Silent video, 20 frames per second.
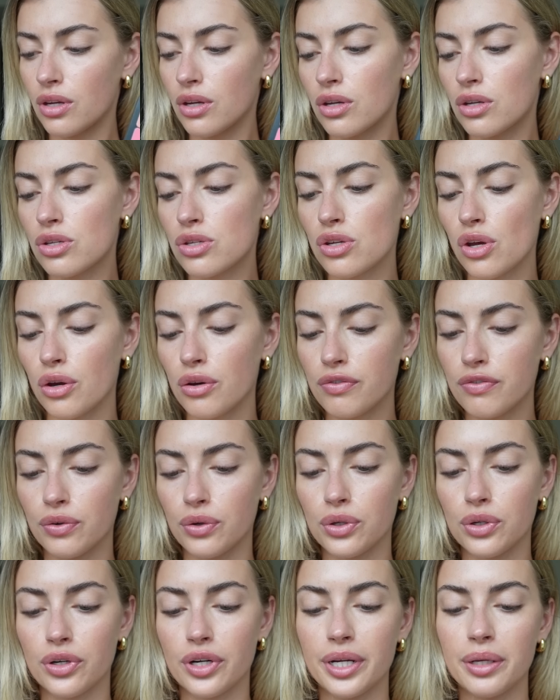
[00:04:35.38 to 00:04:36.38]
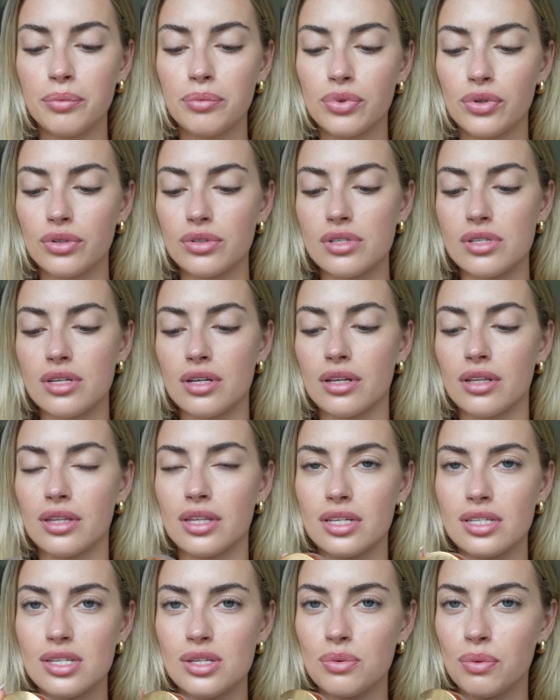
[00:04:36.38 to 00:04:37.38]
So for cream bronzer,
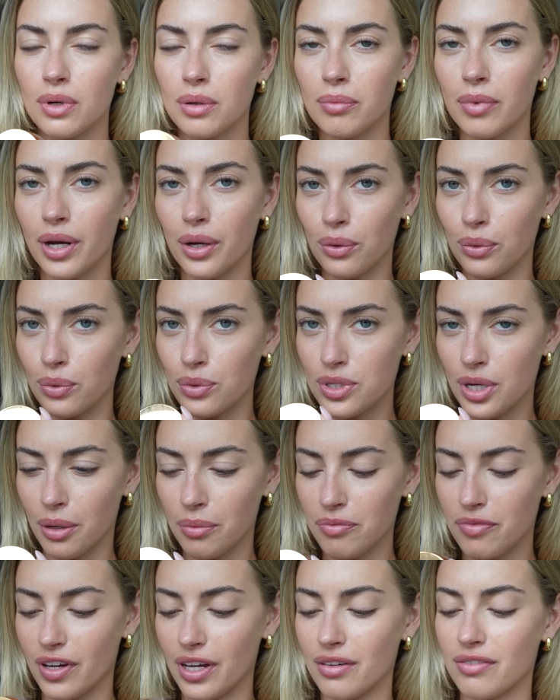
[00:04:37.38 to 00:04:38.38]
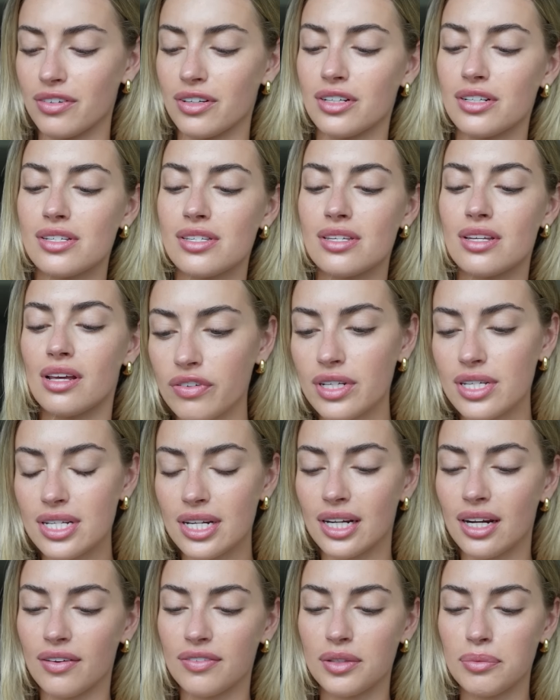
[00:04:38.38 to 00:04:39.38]
this is one of my all-time favorites. Obviously
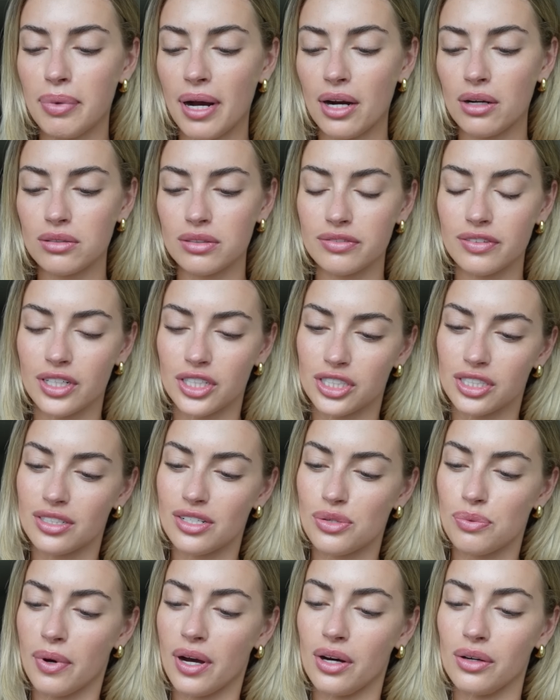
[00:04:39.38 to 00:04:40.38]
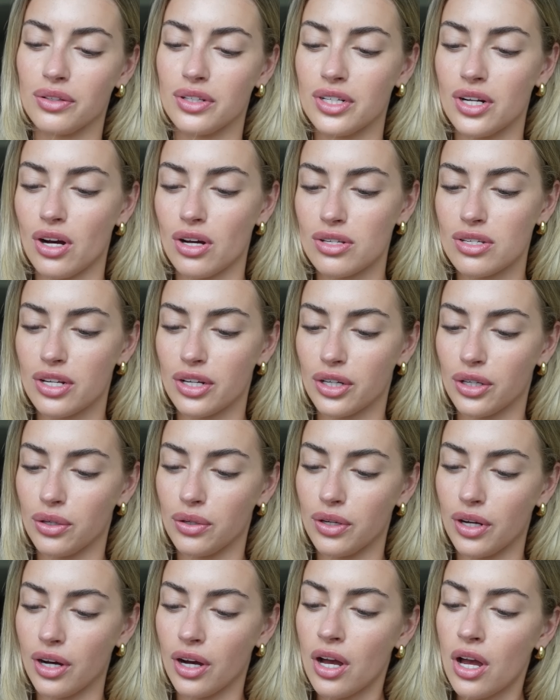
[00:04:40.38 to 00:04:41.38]
love the powder version as well, the NARS
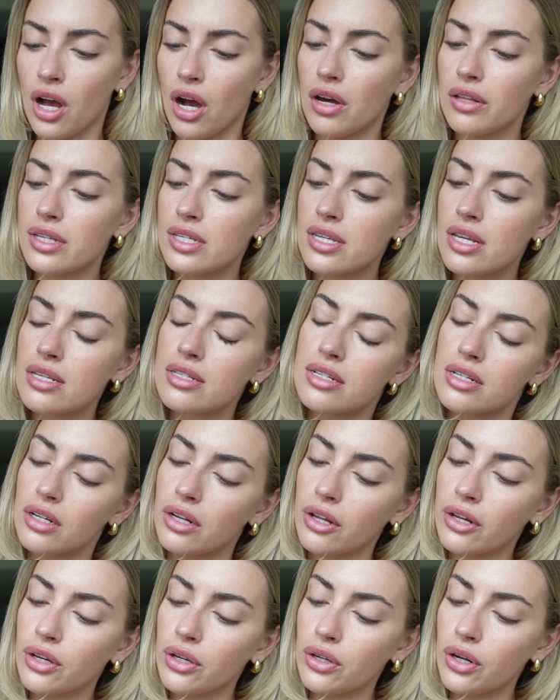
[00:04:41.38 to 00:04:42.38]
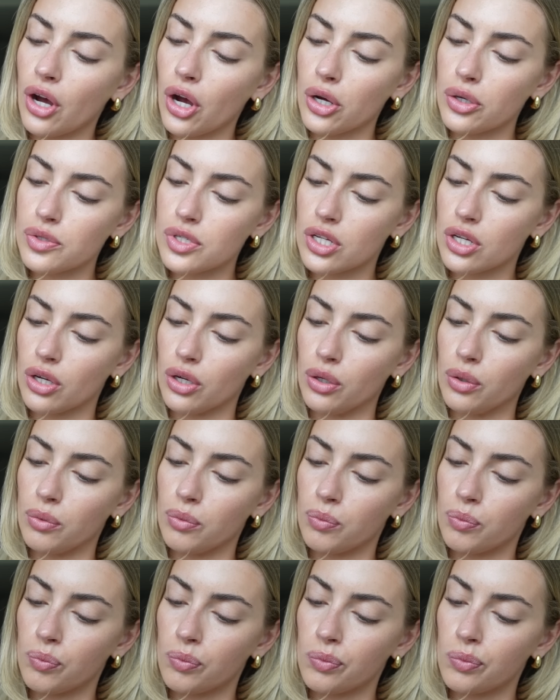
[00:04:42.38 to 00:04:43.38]
Laguna. Oh, this is Laguna 02.
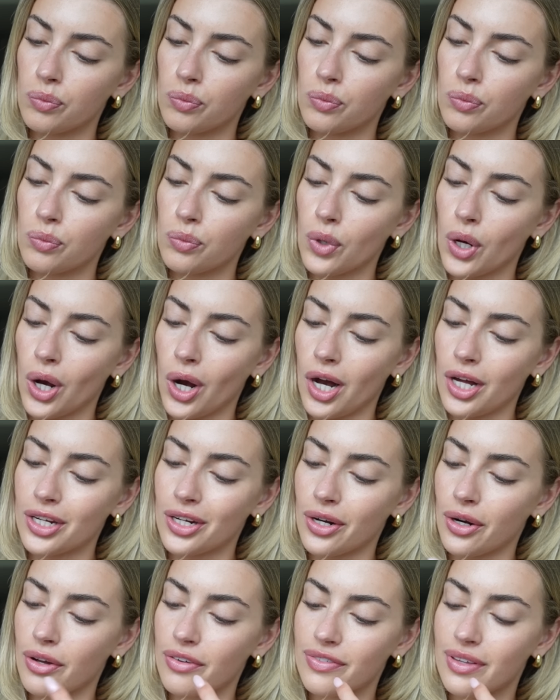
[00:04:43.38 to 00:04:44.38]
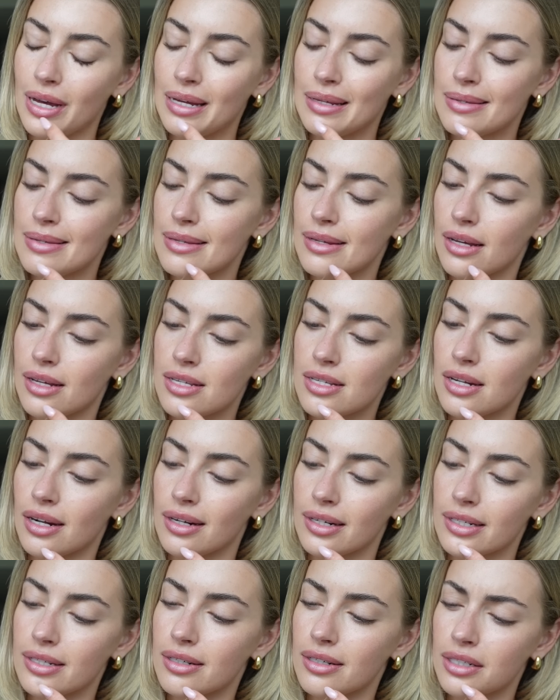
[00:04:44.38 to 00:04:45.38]
I don't know if that's a slightly
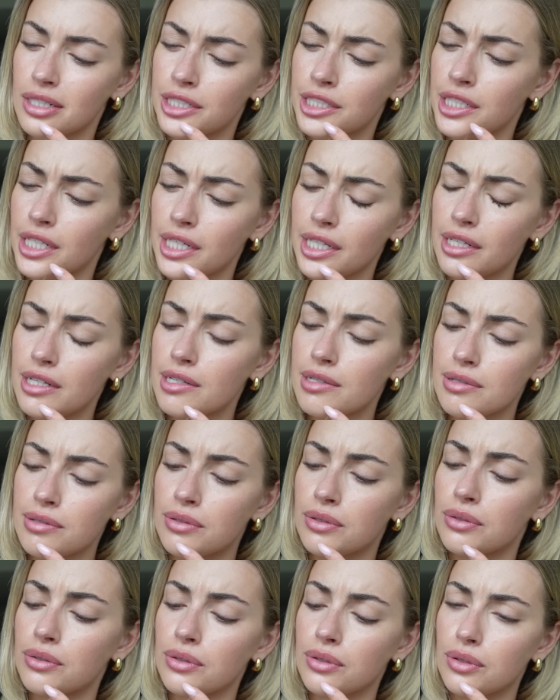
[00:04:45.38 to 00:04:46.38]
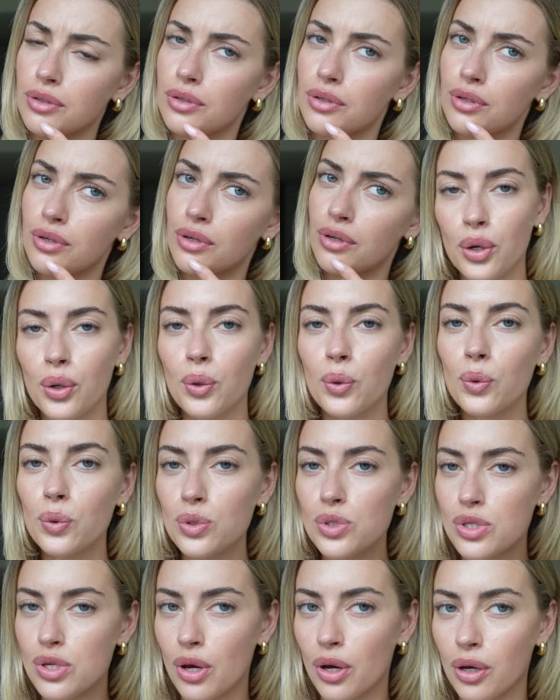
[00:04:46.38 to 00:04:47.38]
darker shade or...
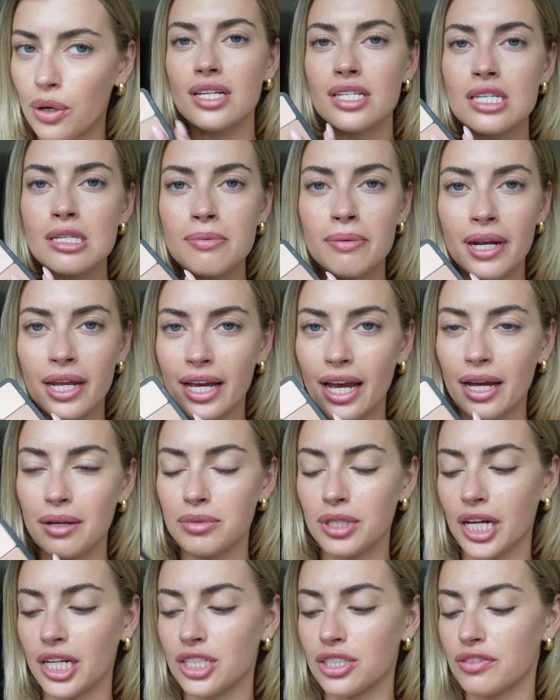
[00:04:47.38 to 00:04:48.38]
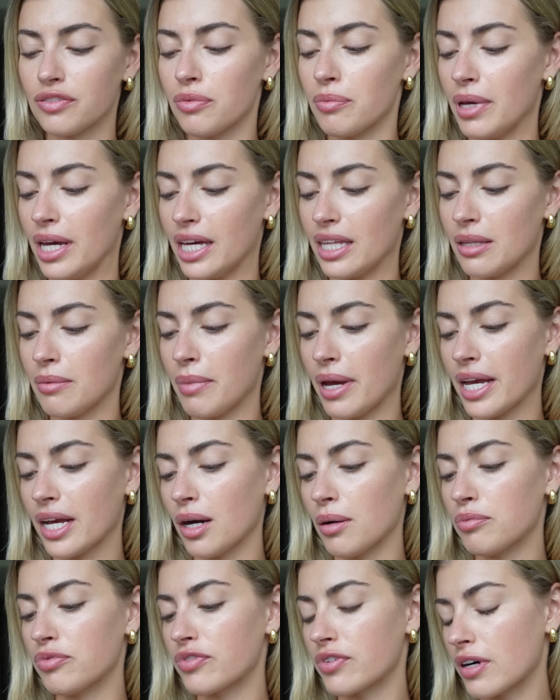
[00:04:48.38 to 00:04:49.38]
Also, this has been a game changer for me, the
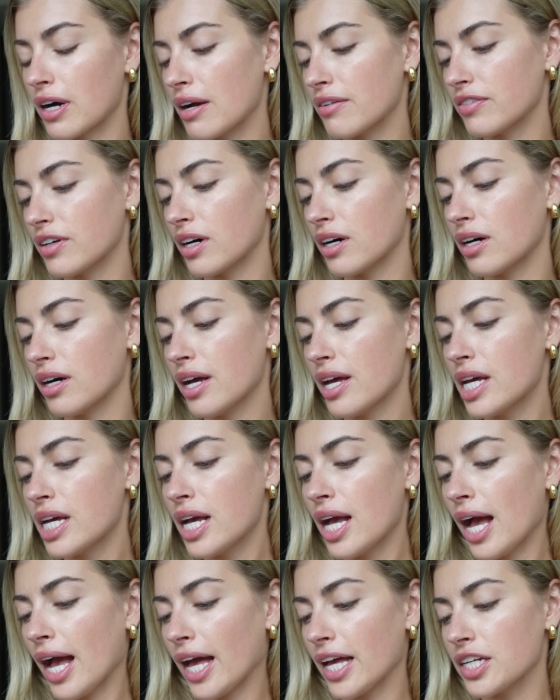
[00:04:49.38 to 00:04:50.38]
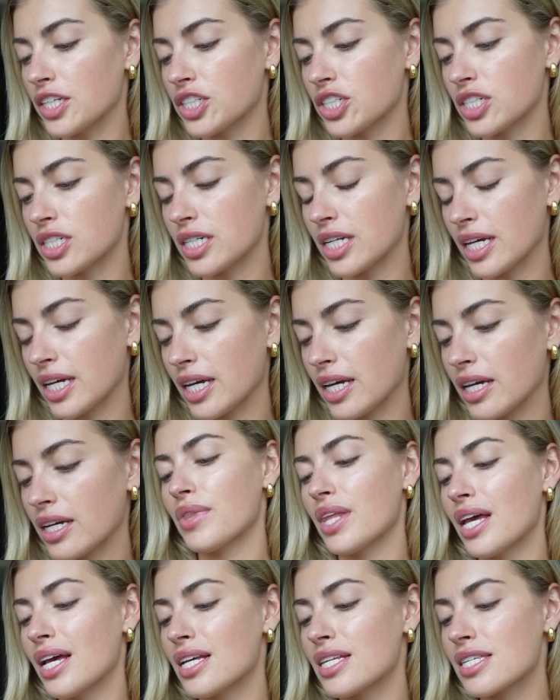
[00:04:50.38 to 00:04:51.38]
Makeup Forever HD
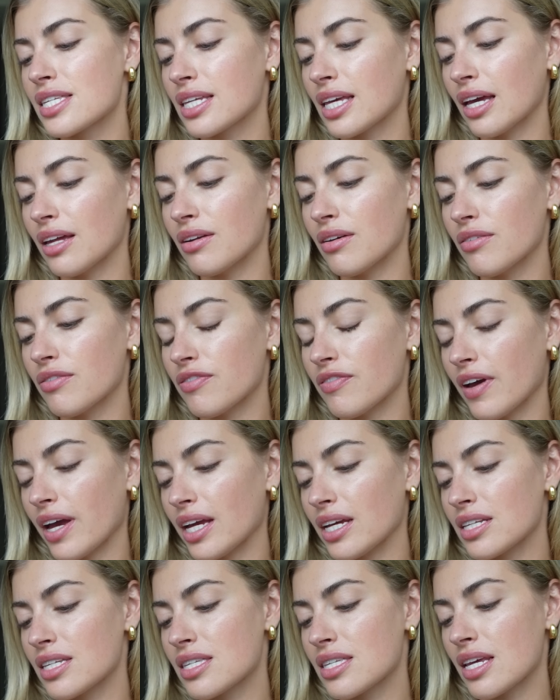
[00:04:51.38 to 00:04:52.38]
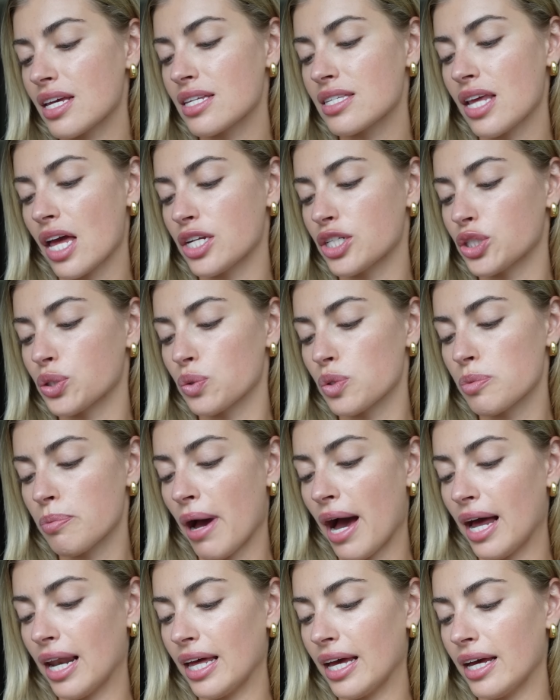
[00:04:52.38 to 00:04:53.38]
Skin Face Essentials
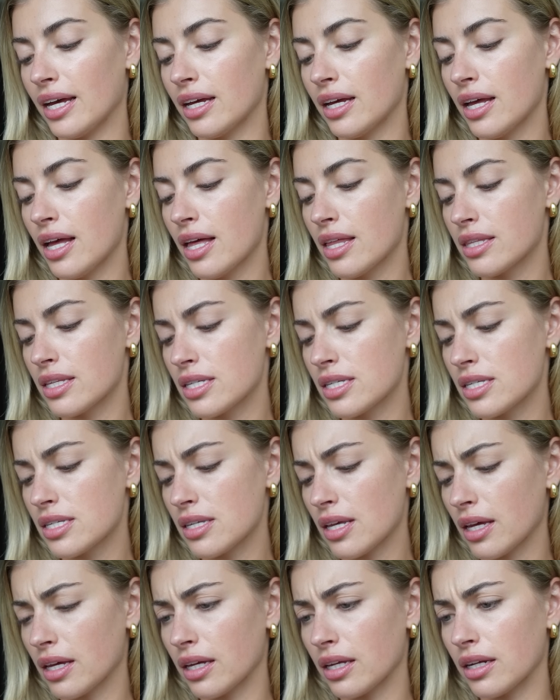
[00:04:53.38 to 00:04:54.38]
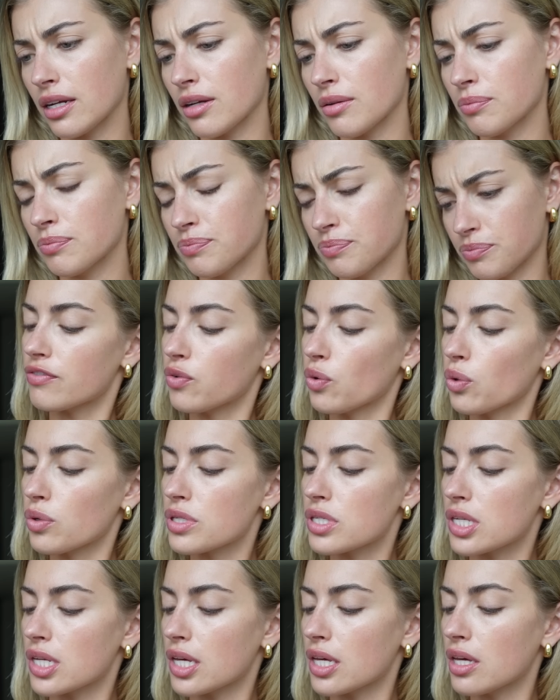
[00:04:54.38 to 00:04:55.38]
palette. This is in
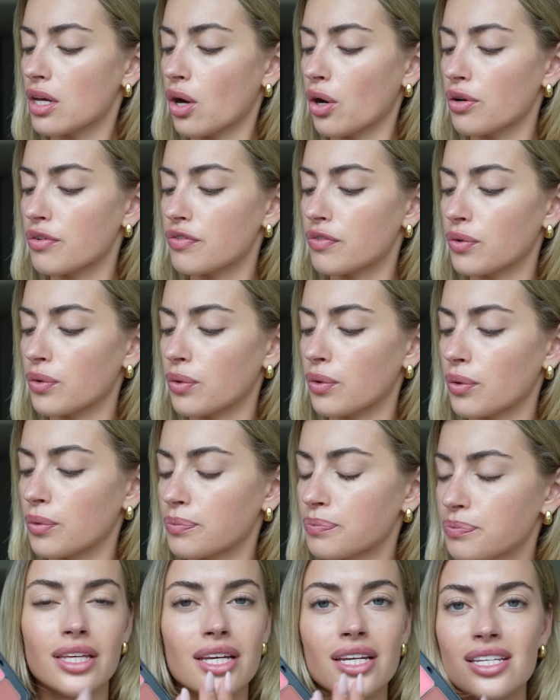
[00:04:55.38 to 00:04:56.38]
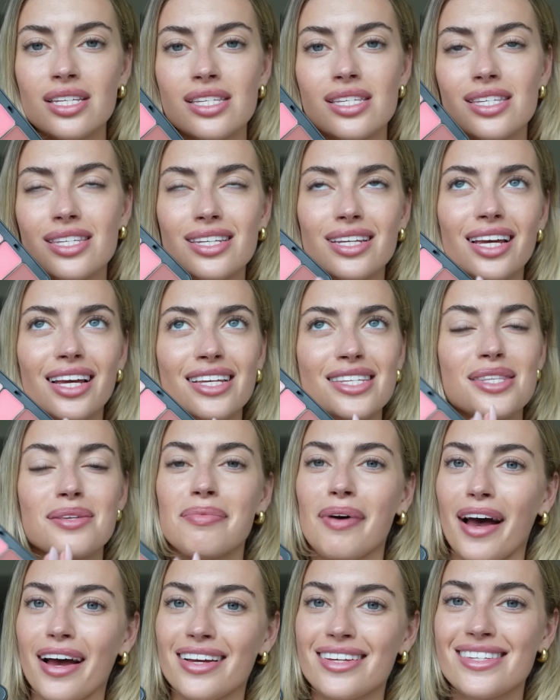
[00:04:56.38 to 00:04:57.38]
4C04. This is the
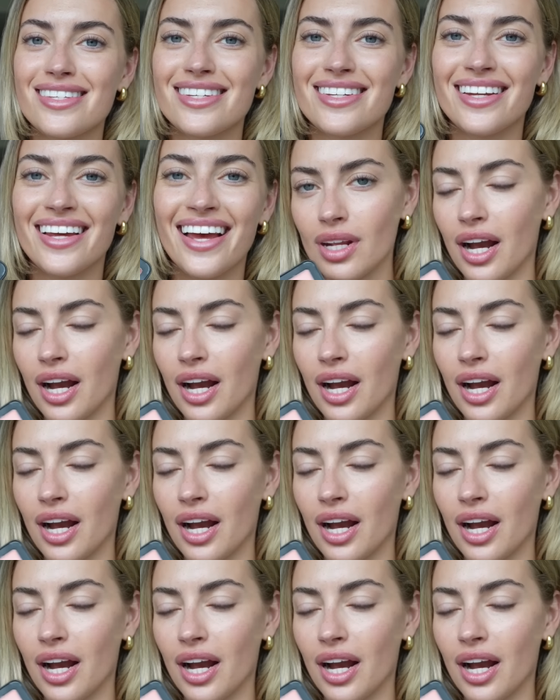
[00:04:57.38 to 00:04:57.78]
best.